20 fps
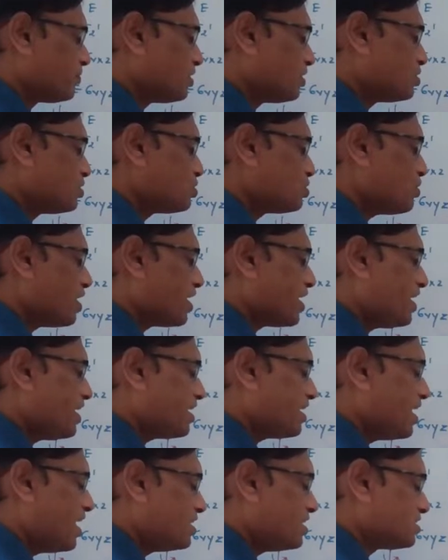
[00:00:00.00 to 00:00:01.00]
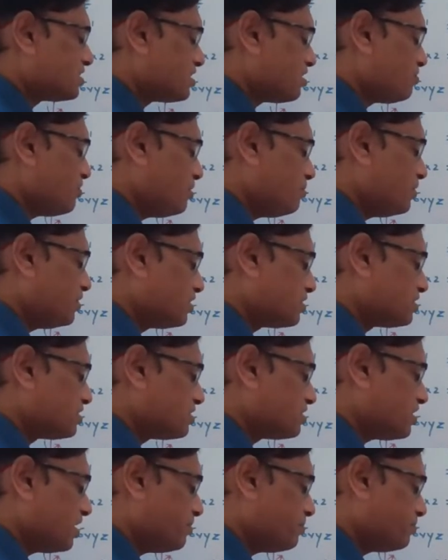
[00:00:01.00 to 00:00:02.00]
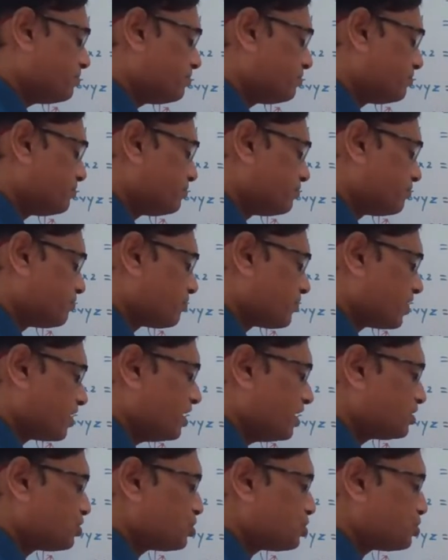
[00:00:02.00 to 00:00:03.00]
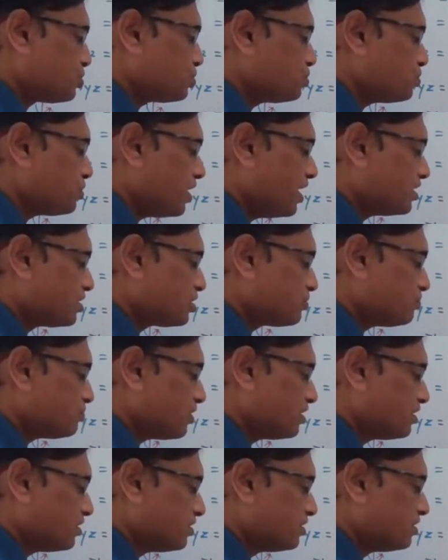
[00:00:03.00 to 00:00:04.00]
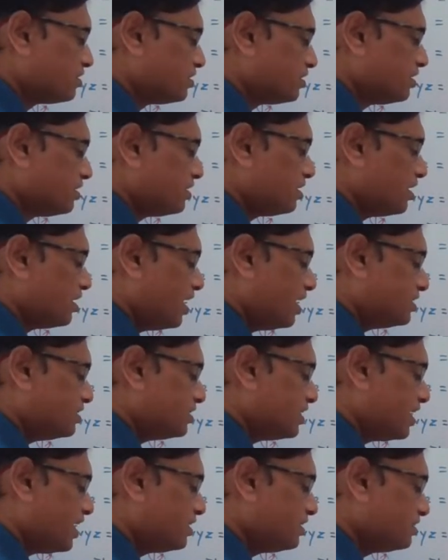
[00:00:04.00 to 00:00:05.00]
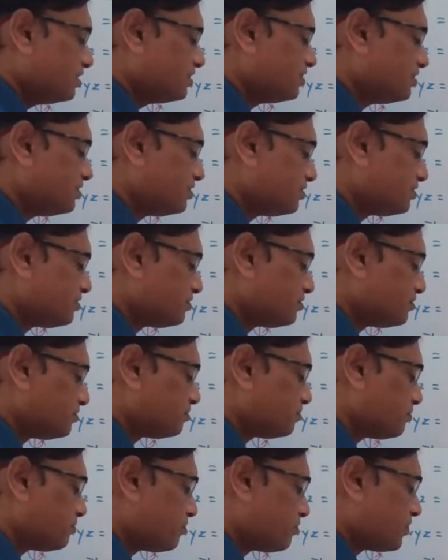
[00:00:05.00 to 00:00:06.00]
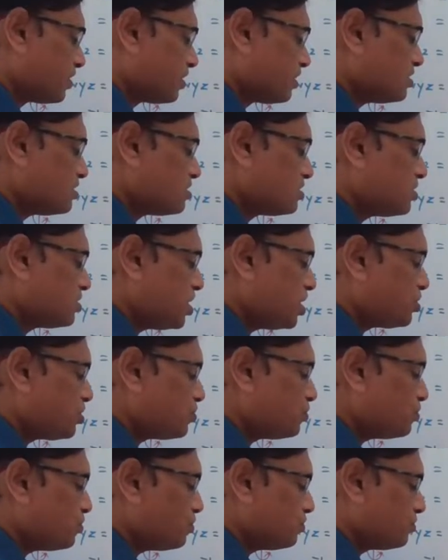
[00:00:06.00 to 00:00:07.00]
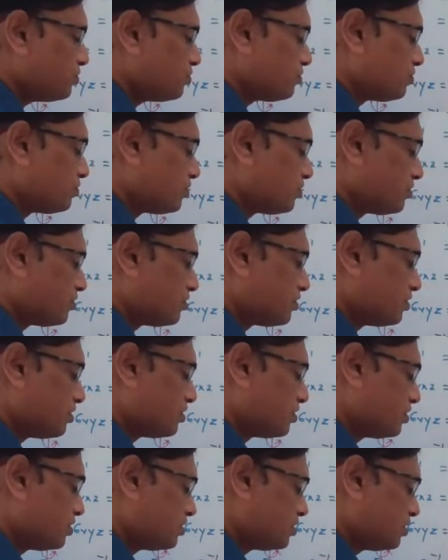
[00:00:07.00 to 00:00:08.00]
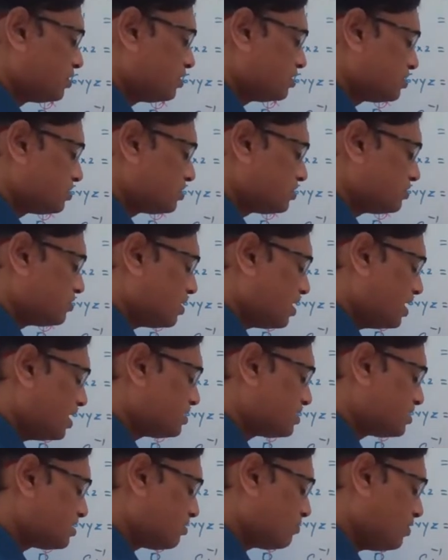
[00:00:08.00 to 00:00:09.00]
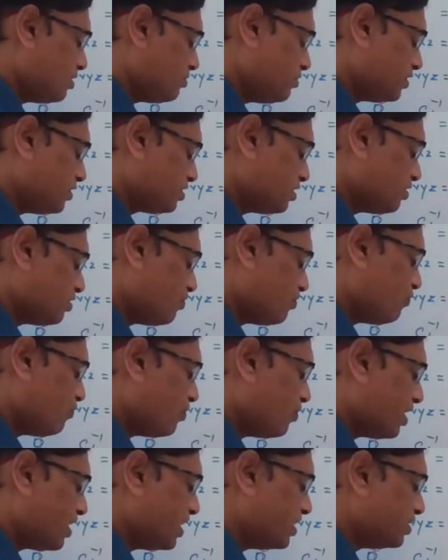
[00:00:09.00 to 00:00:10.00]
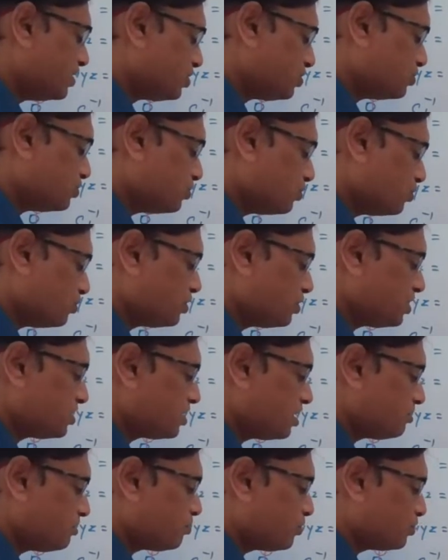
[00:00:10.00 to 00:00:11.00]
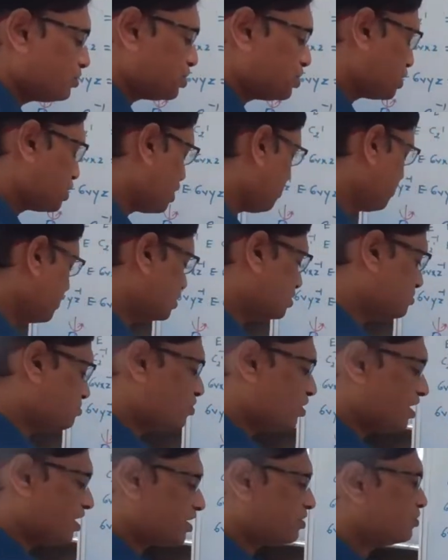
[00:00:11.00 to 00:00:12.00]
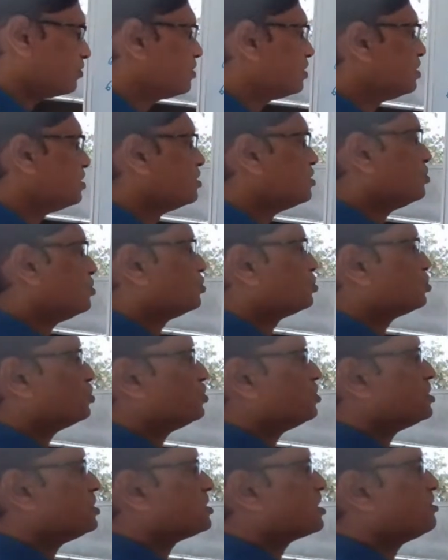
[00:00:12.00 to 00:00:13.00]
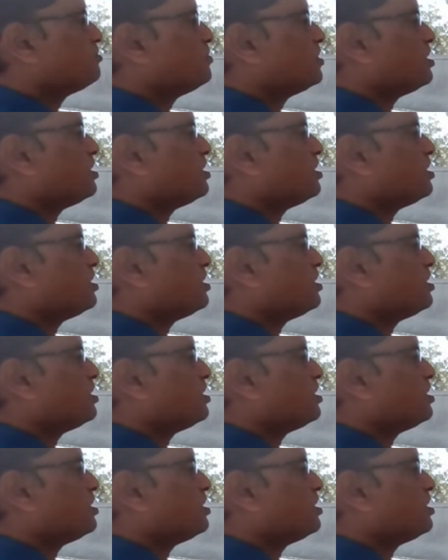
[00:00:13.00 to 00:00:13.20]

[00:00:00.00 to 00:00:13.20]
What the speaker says: So again, answer will be the same, H2, H1. And then C2, so answer will be the 1 and 2, original position of this molecule. So this can be